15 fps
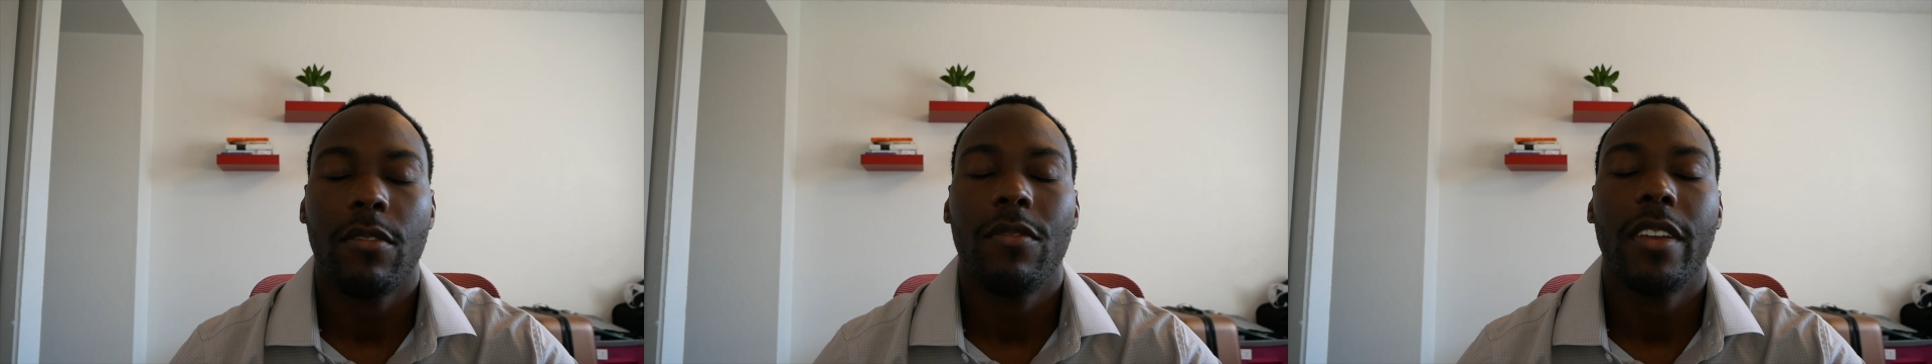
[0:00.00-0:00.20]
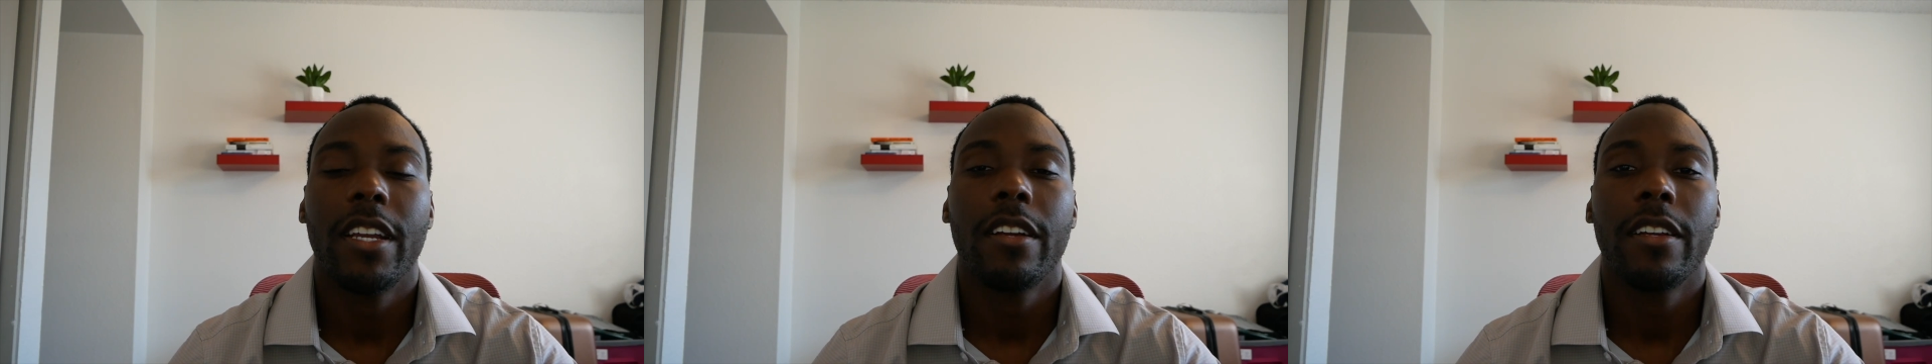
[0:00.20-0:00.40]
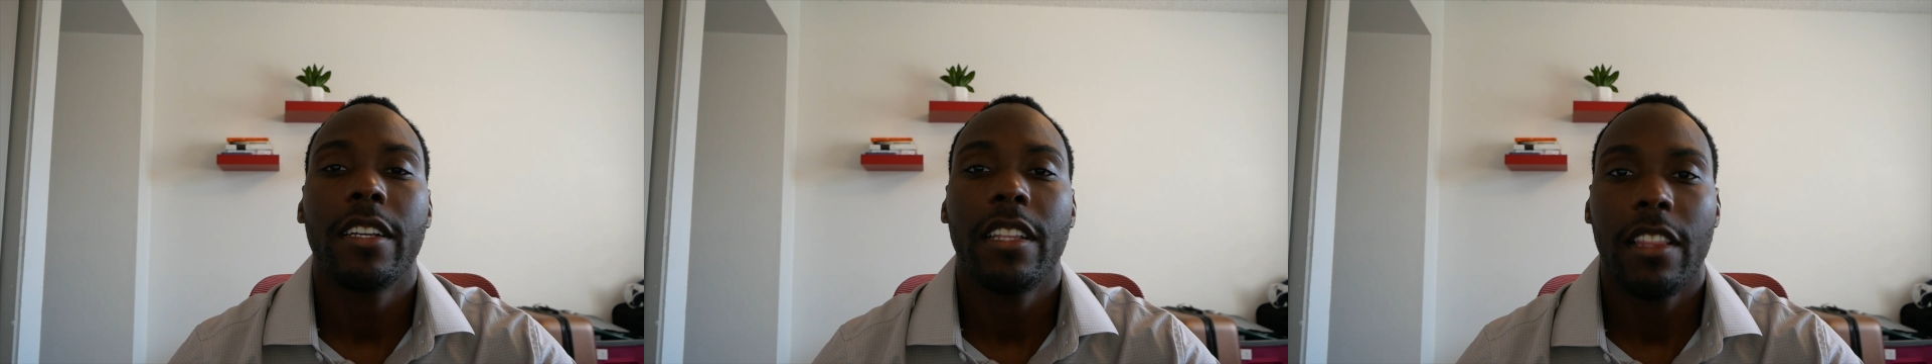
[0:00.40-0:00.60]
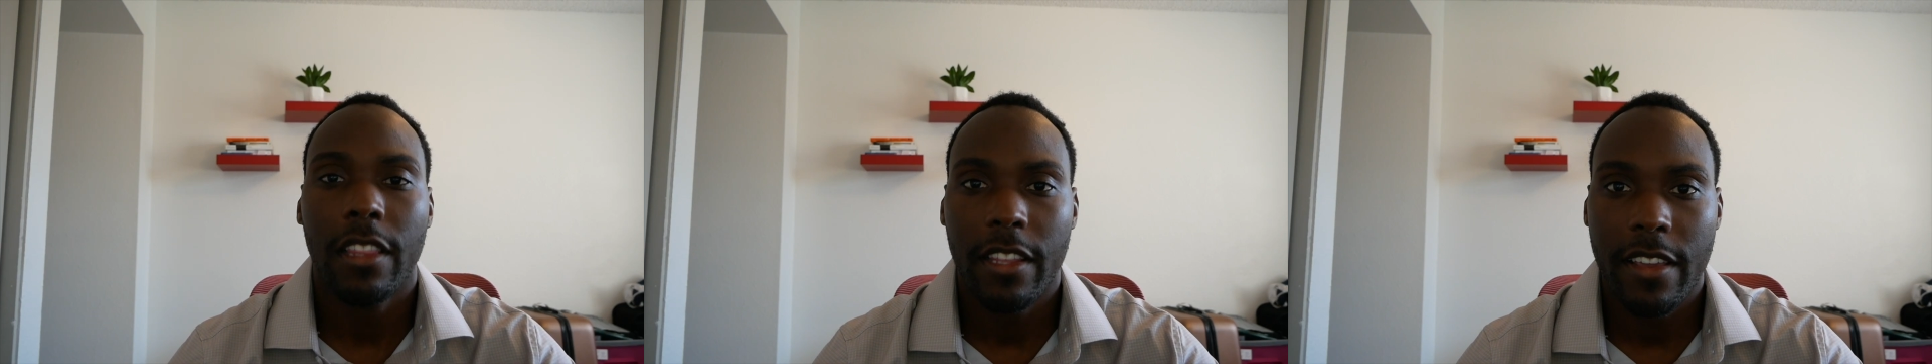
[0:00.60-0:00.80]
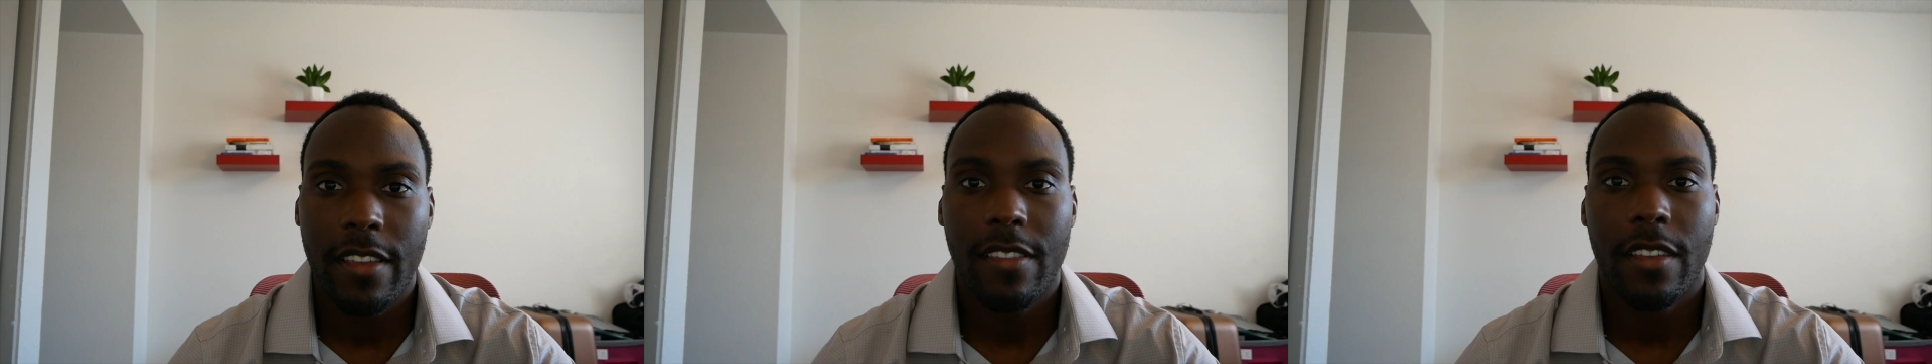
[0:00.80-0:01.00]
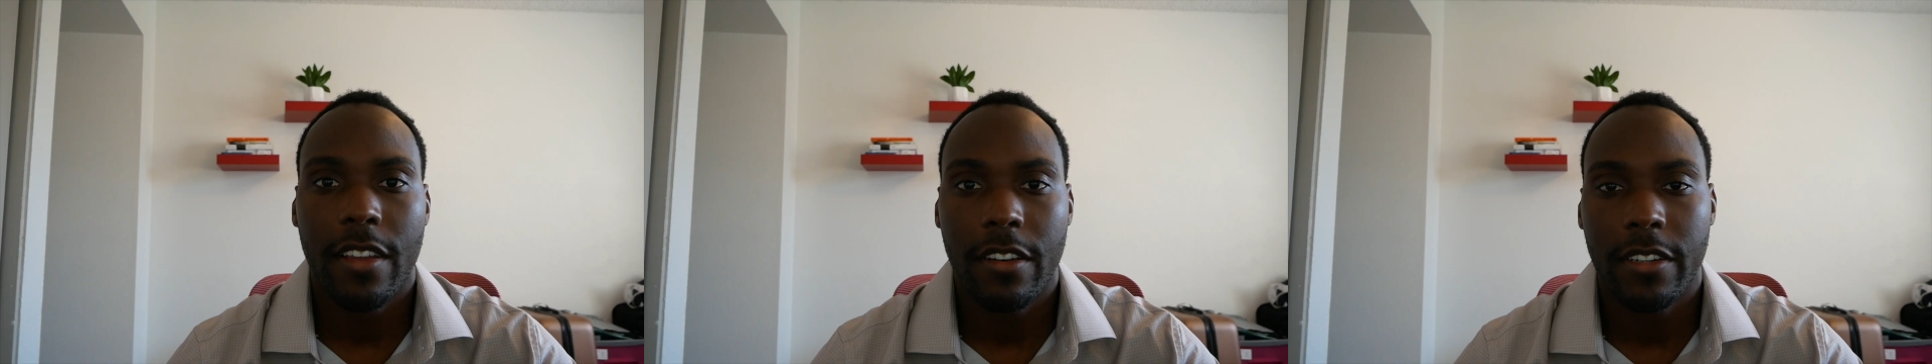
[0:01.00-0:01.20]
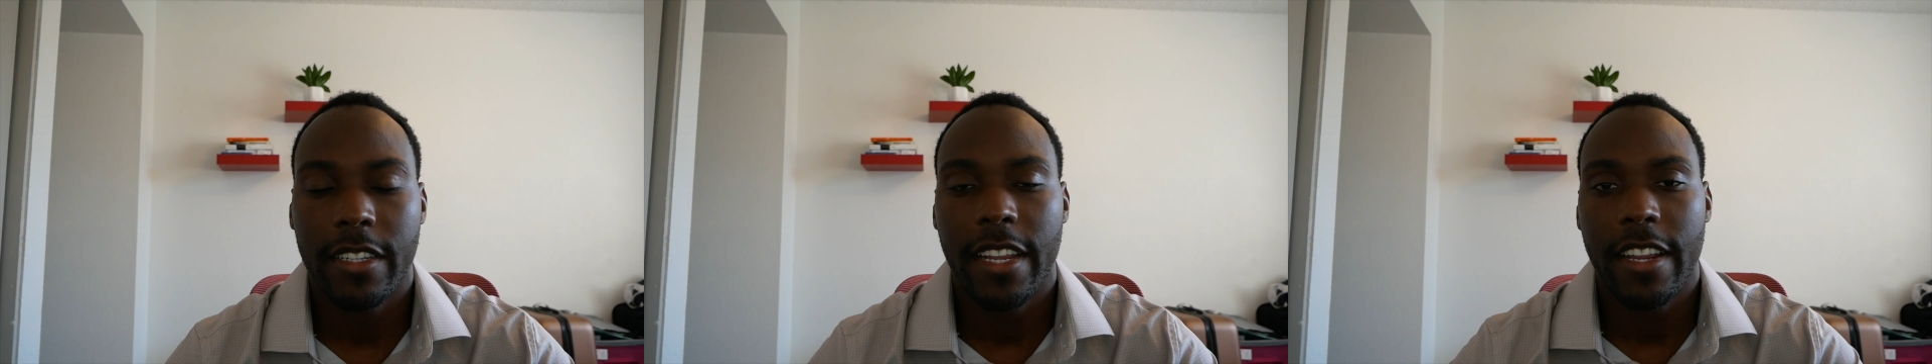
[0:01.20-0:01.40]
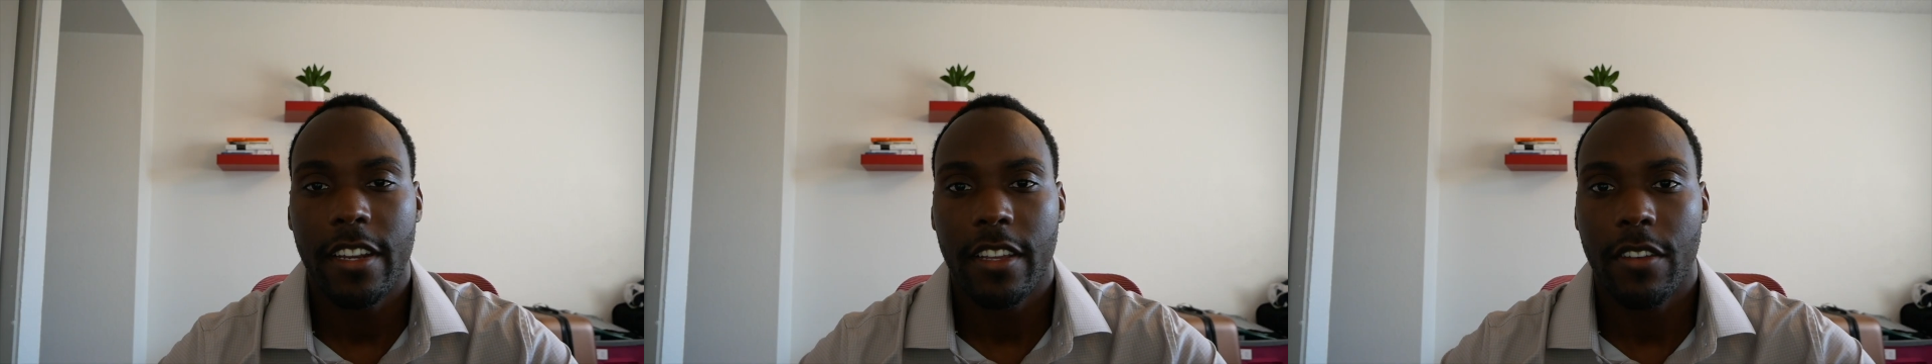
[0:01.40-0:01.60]
very least
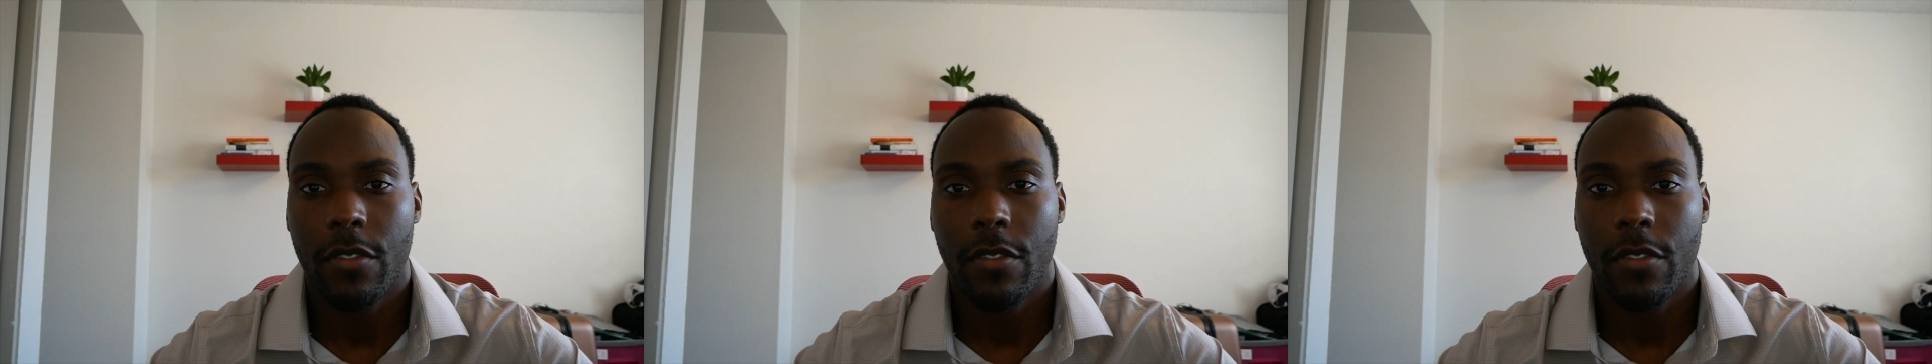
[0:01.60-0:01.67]
entertaining.